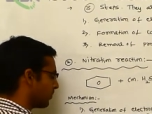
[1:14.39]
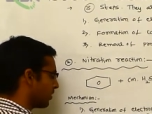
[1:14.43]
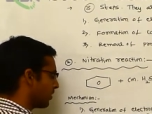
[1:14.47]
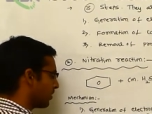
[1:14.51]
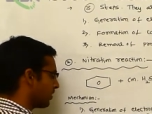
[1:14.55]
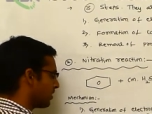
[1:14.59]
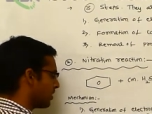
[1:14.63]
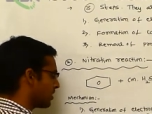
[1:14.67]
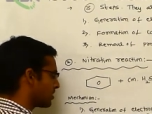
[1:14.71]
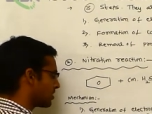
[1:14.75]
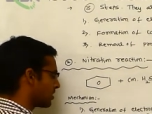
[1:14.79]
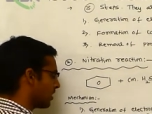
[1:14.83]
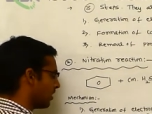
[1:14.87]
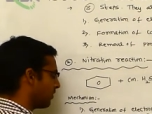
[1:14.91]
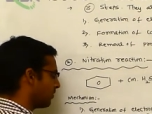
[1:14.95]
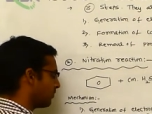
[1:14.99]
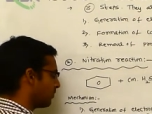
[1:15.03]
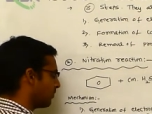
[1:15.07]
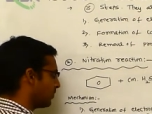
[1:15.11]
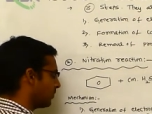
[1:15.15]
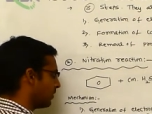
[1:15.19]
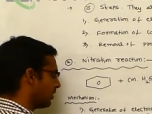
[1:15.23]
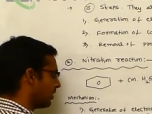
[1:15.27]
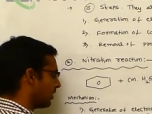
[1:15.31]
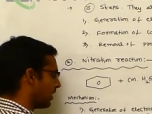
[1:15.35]
the
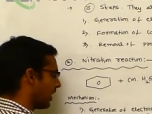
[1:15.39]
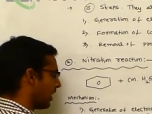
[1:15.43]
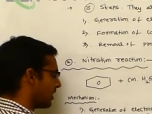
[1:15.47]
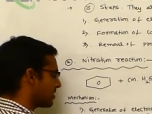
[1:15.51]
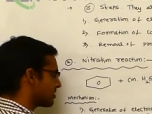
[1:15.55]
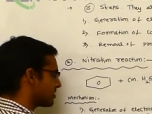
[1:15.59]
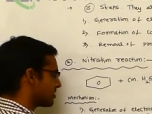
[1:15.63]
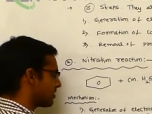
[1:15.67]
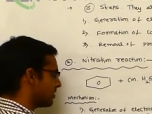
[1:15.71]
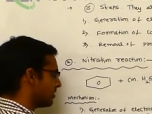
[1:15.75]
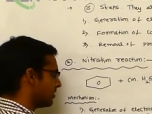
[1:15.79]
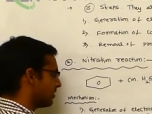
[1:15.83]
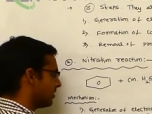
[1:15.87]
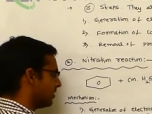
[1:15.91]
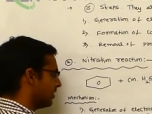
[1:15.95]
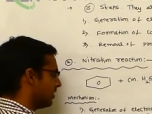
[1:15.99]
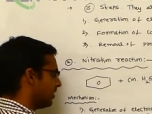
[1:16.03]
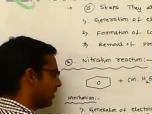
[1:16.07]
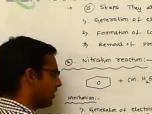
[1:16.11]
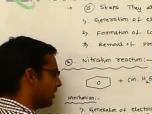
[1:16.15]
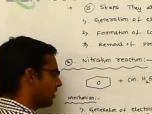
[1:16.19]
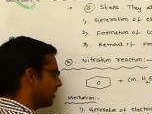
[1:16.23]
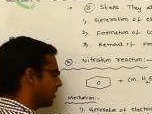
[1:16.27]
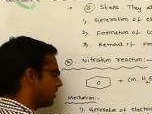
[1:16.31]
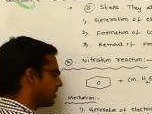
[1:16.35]
sulfuric acid
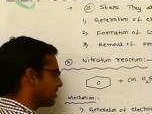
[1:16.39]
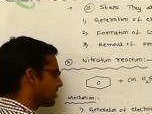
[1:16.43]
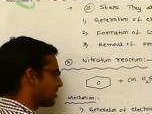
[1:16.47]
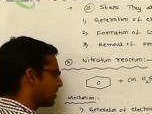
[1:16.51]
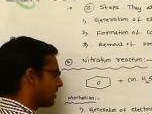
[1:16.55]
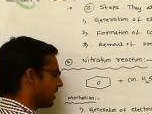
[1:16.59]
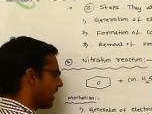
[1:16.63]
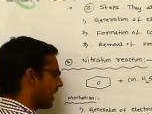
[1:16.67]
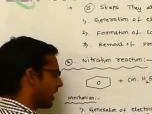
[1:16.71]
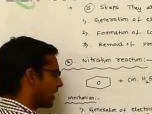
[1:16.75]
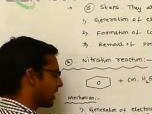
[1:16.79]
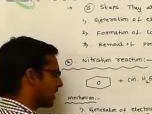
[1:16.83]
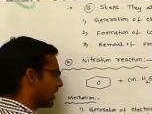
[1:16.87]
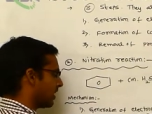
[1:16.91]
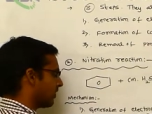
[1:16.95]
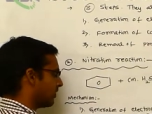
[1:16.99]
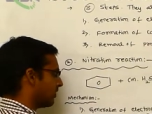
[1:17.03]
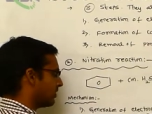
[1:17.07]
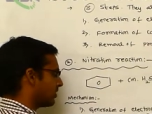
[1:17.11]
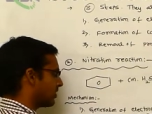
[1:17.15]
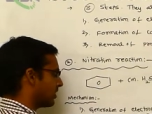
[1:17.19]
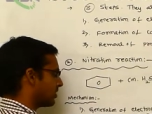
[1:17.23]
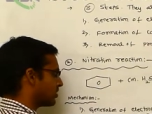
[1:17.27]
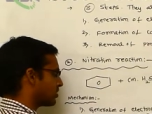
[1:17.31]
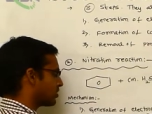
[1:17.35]
is reacted
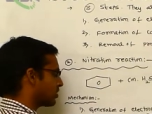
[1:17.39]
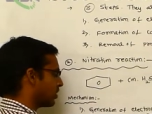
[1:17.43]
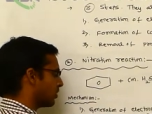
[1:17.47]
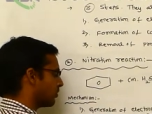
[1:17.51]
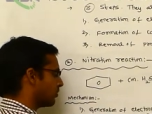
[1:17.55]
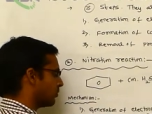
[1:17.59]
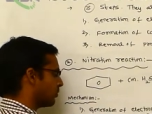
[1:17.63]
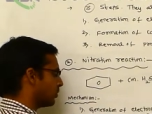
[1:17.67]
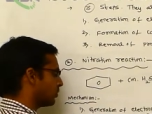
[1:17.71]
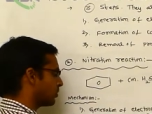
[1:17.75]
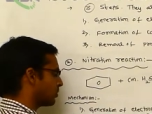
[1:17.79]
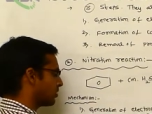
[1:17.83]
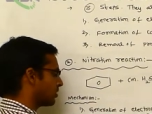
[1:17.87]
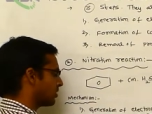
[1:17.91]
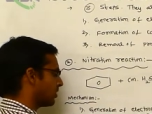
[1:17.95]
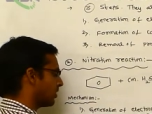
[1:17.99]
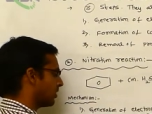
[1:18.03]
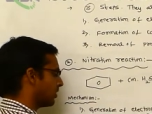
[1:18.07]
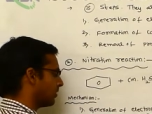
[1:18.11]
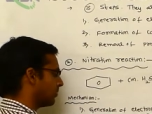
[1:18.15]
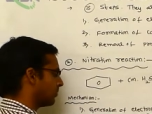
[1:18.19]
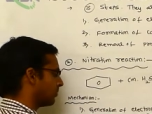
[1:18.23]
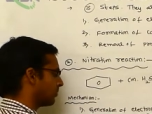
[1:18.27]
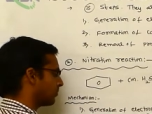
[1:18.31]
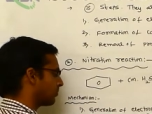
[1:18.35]
with H N O
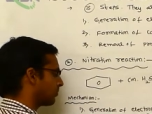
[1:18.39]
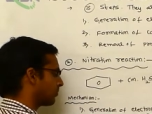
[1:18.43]
three.